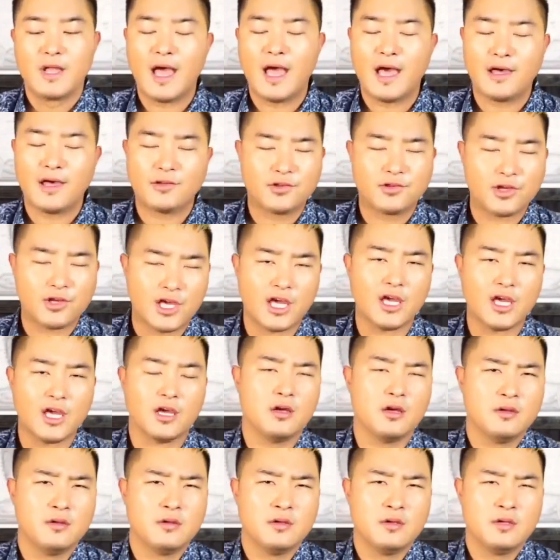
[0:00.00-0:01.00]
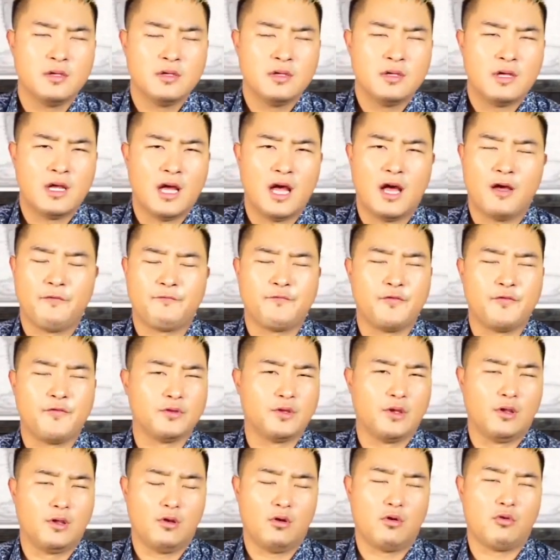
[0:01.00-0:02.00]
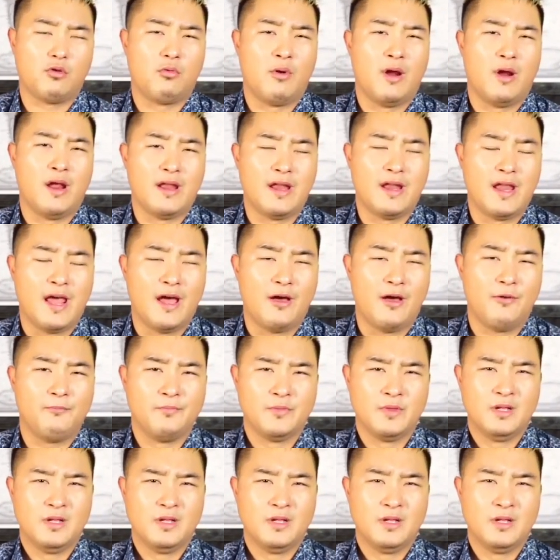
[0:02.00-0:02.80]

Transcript: As a king. I feel the Lord right now.